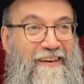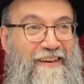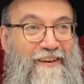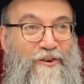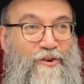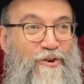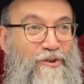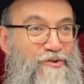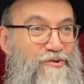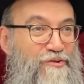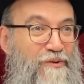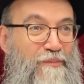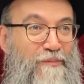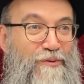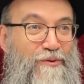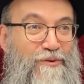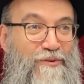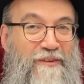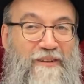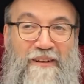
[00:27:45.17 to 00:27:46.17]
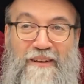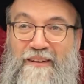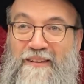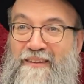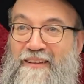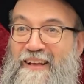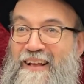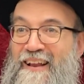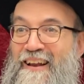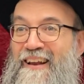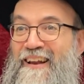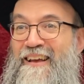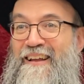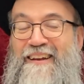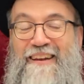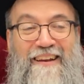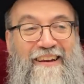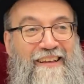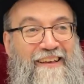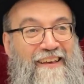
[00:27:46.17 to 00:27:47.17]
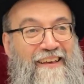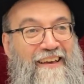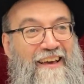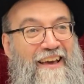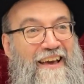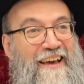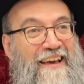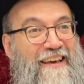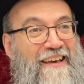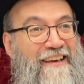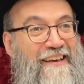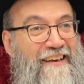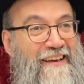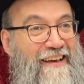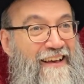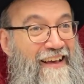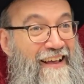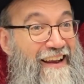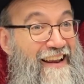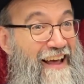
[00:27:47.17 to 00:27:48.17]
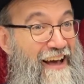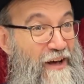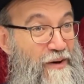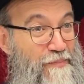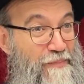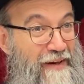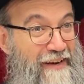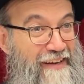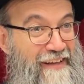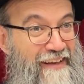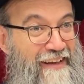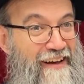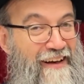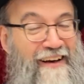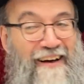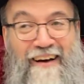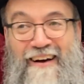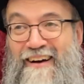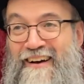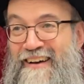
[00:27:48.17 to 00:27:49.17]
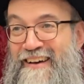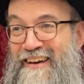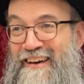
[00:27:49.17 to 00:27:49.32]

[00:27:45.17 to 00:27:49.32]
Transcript: contributed lately a lachmania,